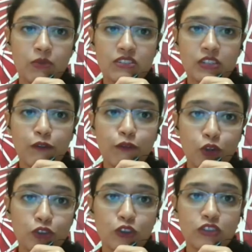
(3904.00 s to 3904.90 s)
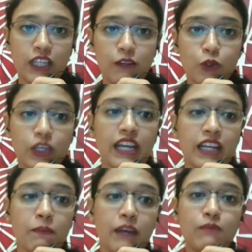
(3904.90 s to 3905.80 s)
say, force yourself to get
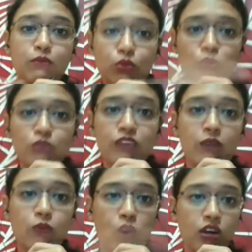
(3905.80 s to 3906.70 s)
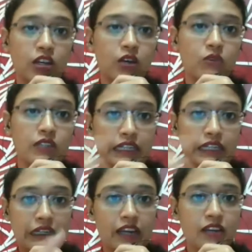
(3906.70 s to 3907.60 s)
up and move and walk around that
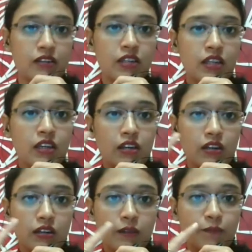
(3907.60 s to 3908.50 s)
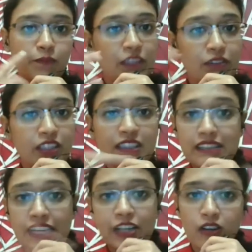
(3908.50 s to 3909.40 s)
entire, even
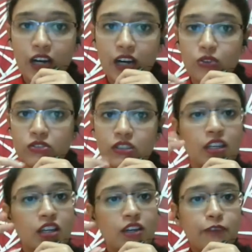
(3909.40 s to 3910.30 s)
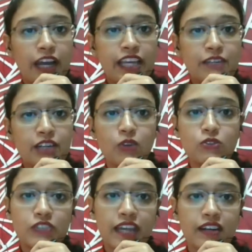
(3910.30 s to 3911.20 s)
inside your house, 5
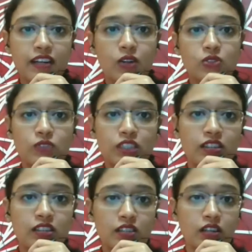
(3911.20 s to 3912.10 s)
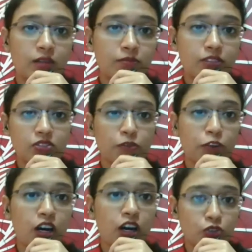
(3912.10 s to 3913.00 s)
rounds, 10 rounds within the circumference of your
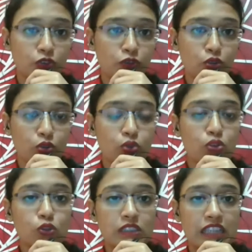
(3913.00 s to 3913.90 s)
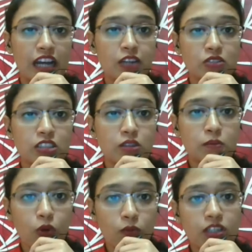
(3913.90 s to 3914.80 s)
house. If you do, you will start to see the
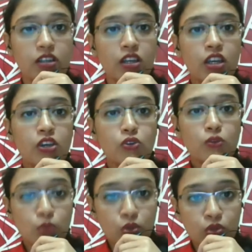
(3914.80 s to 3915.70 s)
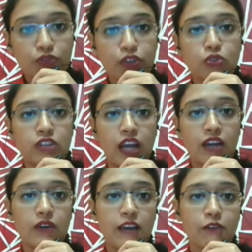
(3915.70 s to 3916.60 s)
moment you move, you start
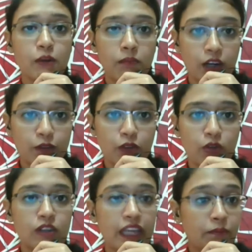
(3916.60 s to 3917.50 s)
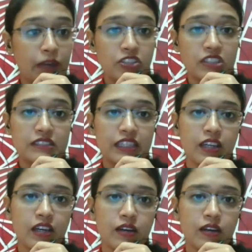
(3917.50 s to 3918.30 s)
to have your blood flow. Like Prachi saying,